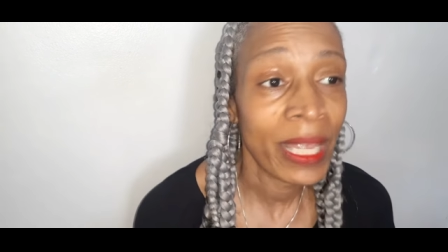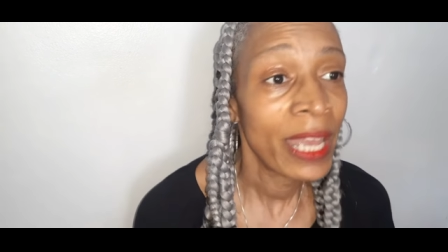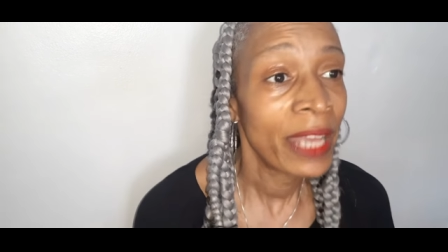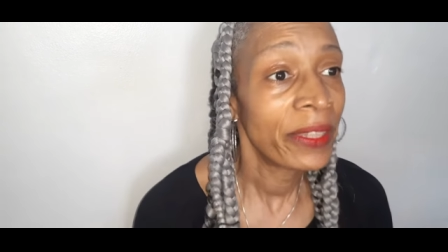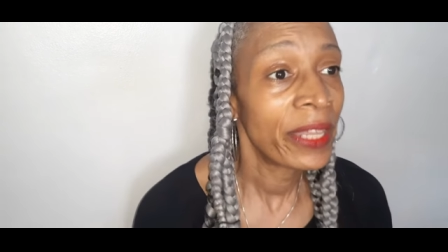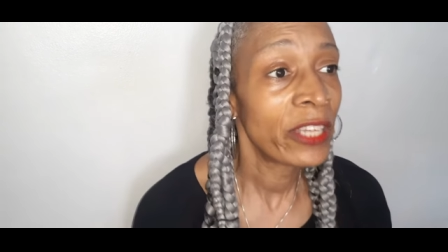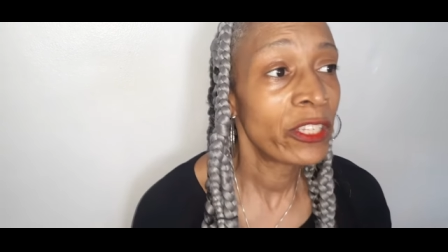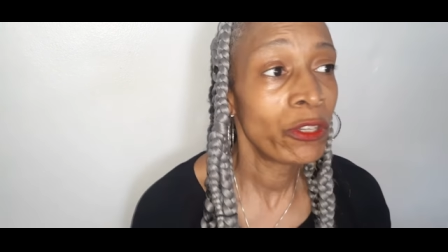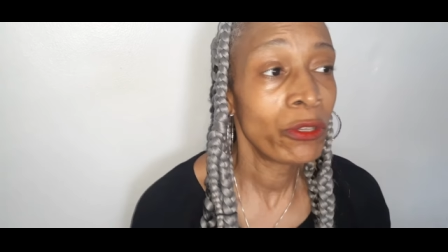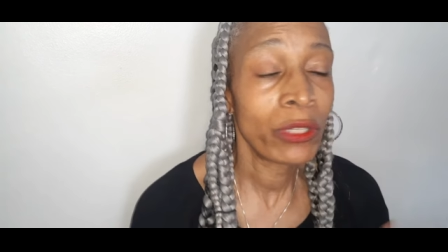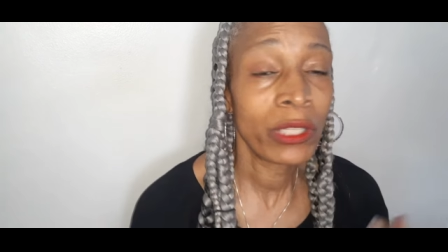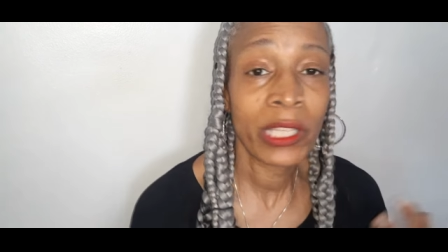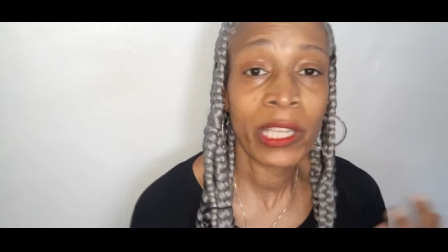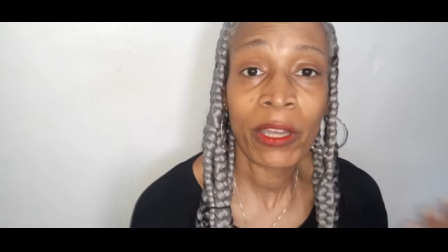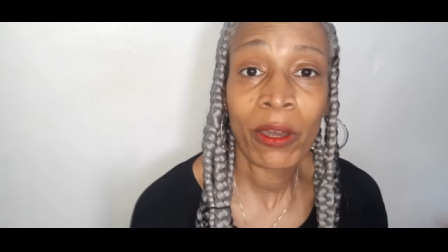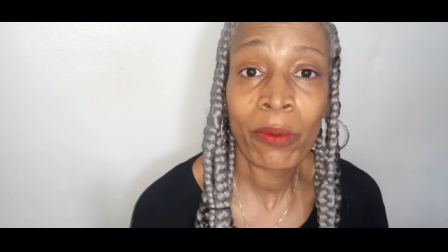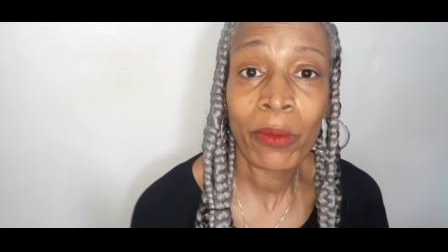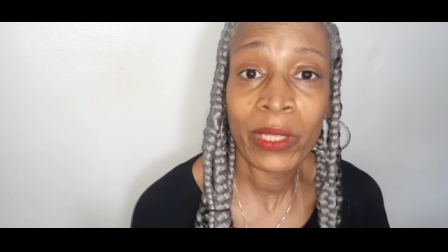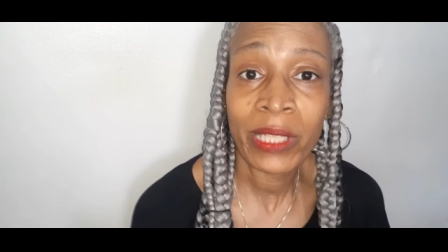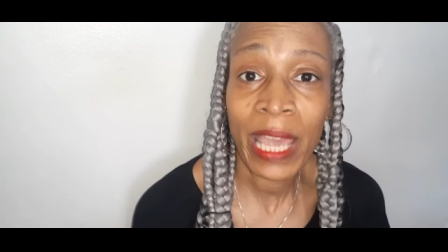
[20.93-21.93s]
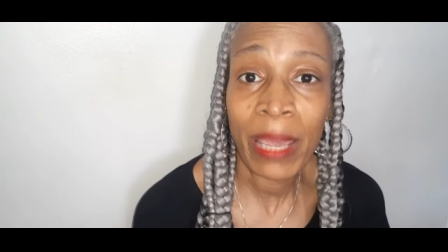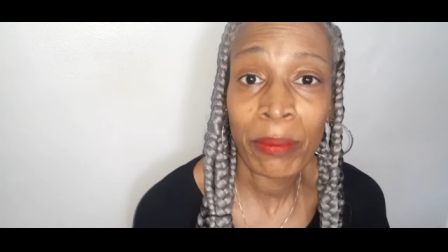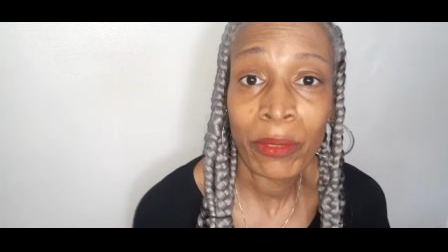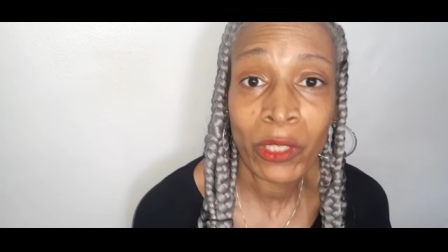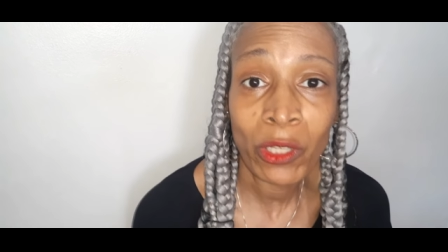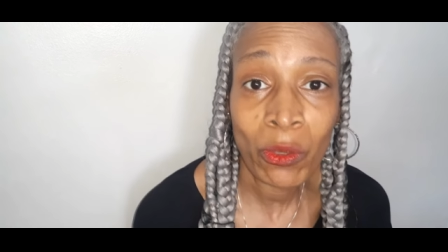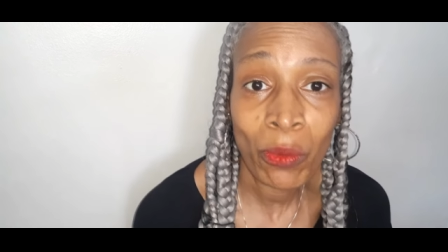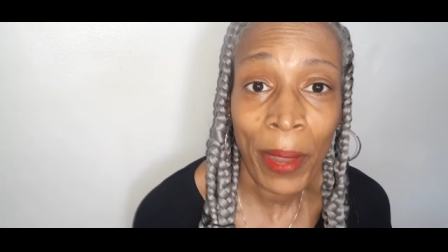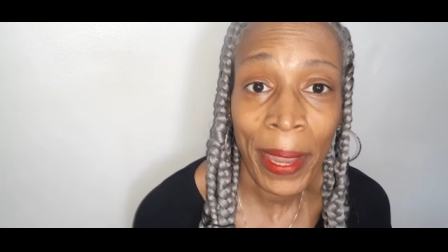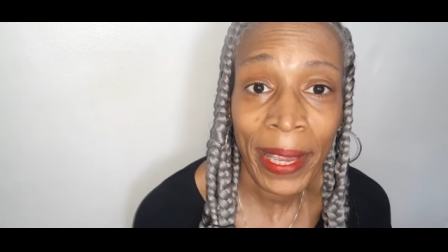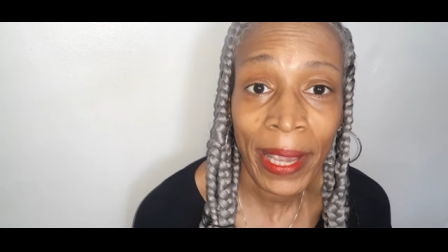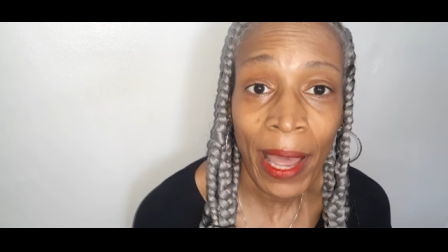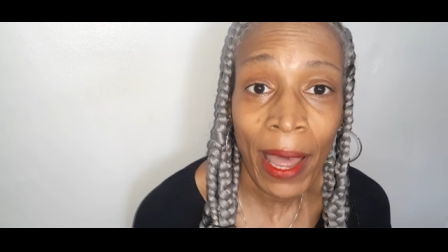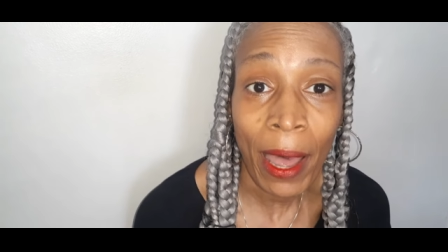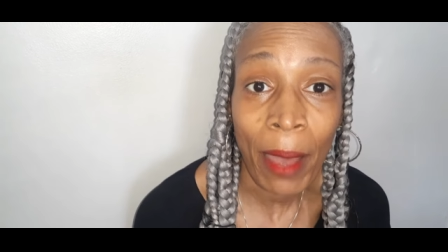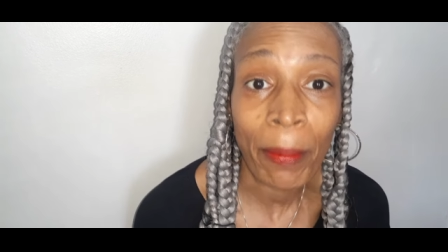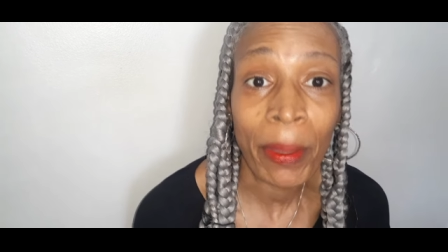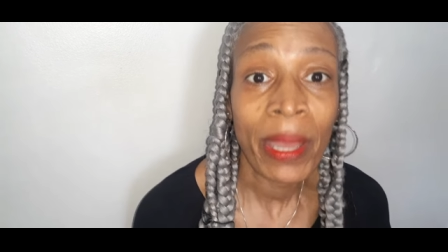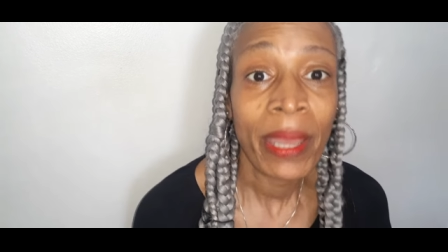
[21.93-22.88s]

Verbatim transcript: that you still was able to wake up,